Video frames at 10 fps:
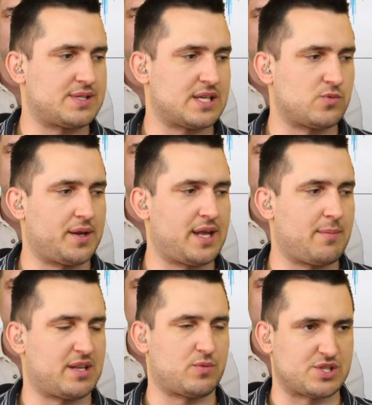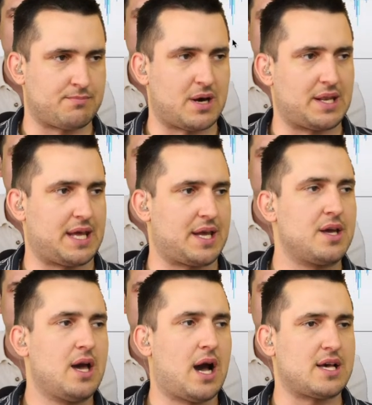It says 1 day, but it was on Monday.
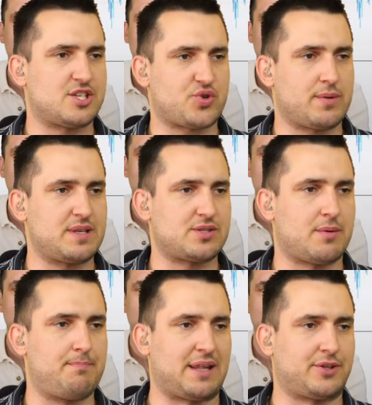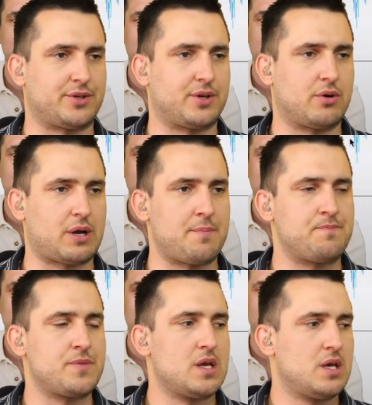I streamed this on Banter, okay?